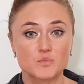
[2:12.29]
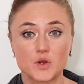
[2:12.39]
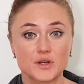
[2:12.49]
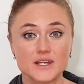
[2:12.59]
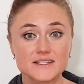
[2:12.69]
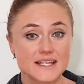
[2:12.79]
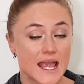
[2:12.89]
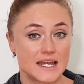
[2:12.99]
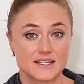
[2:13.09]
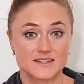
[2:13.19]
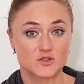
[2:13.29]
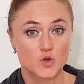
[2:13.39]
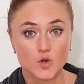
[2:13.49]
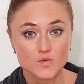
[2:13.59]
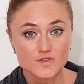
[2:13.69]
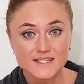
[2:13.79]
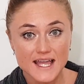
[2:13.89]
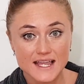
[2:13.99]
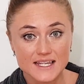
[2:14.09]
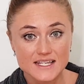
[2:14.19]
products and it's a normal
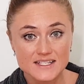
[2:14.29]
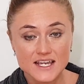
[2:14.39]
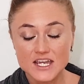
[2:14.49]
salad.